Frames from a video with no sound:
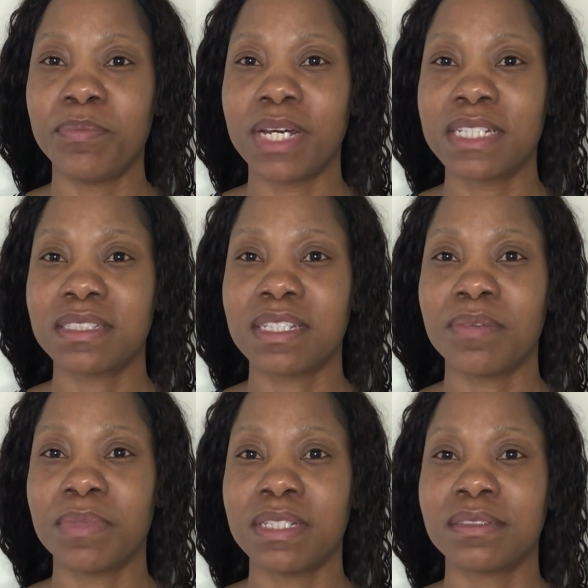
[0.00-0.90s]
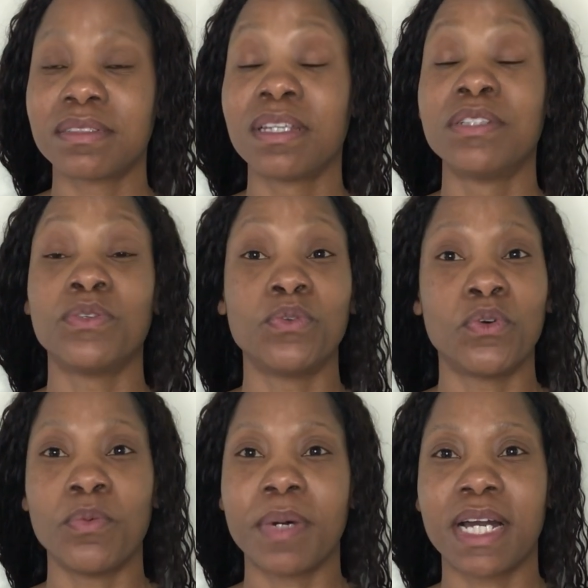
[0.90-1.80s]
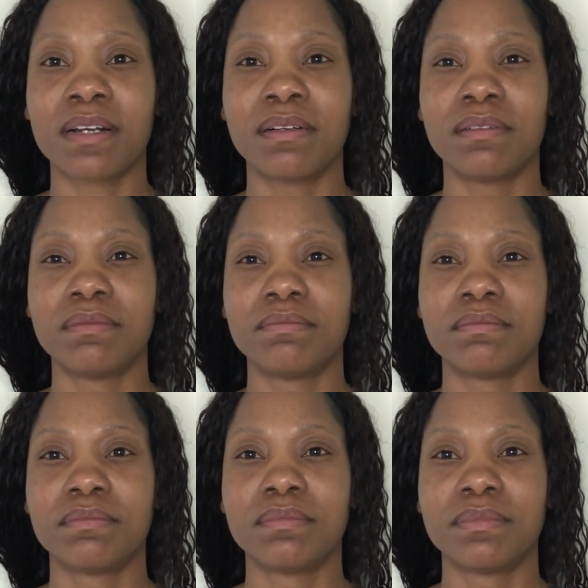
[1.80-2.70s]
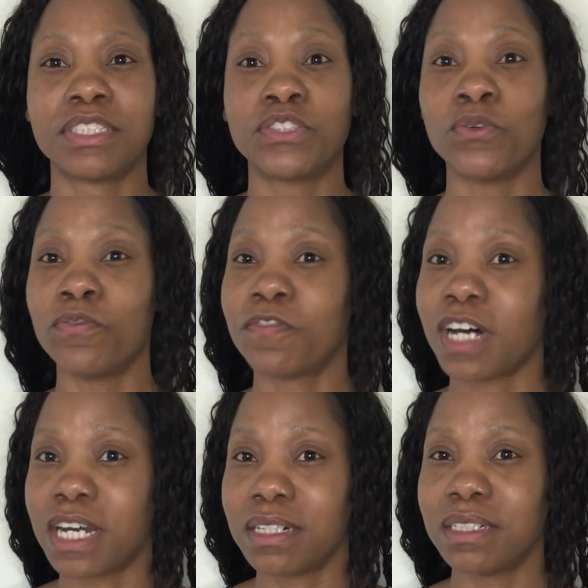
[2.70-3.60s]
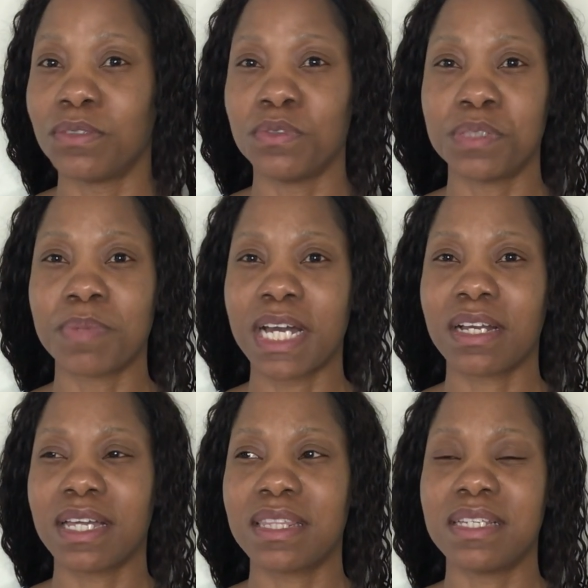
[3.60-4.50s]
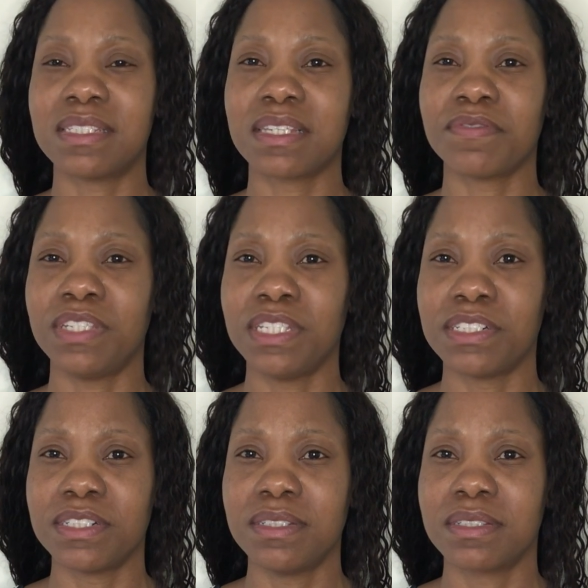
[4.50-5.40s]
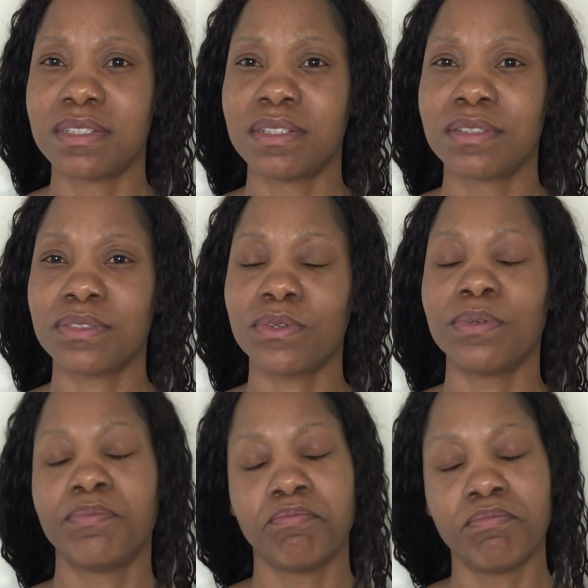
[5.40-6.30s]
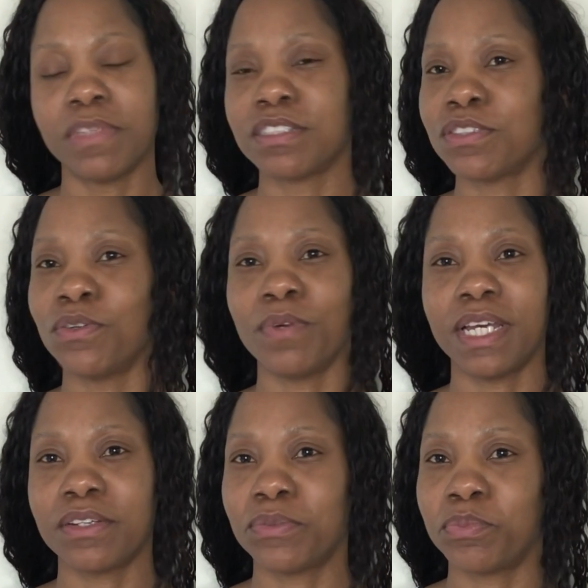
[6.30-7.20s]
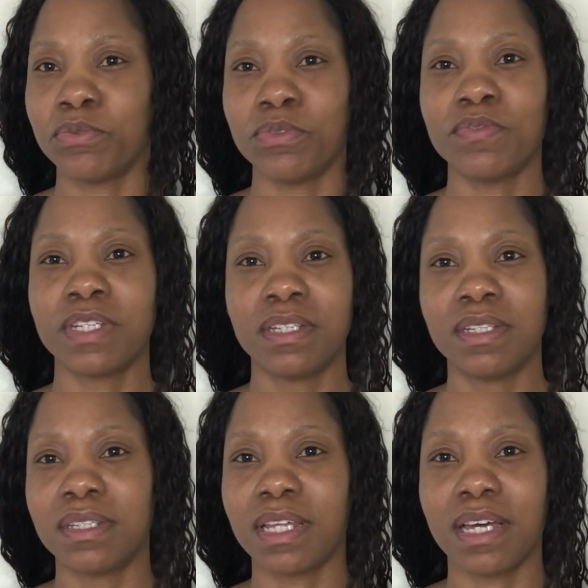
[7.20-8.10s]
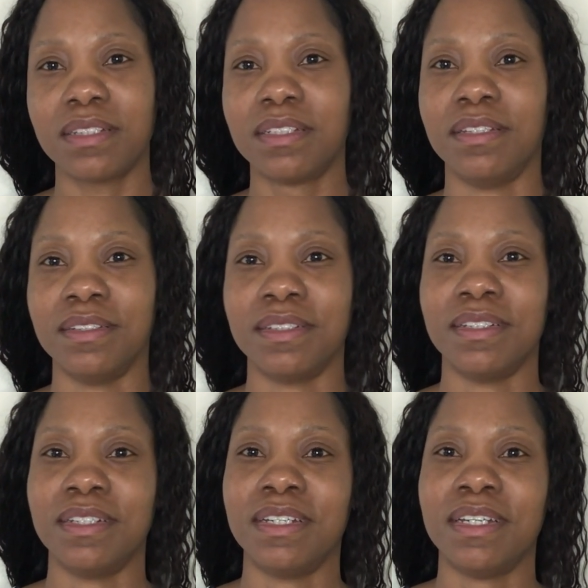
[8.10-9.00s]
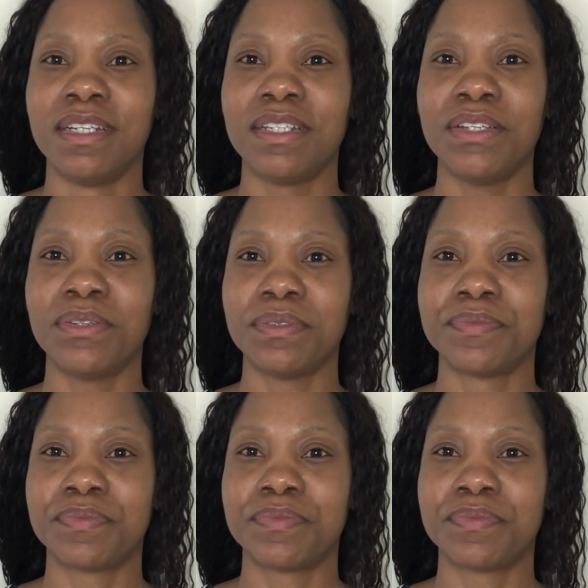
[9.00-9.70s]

bank statements don't go back so far. It goes back, I think, 7 years. So there's no way I could prove that, you know,